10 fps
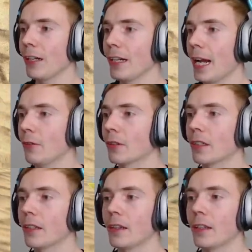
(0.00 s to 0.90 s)
hour.
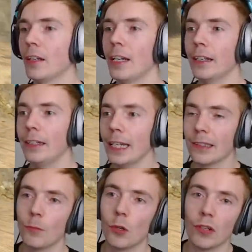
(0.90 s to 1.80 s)
And the
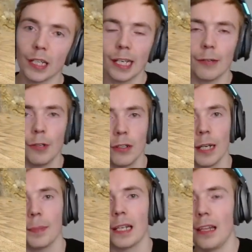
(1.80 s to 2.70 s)
next morning I woke
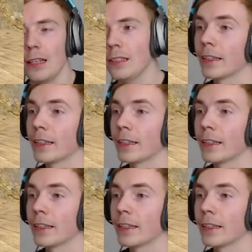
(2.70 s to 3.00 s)
up in London.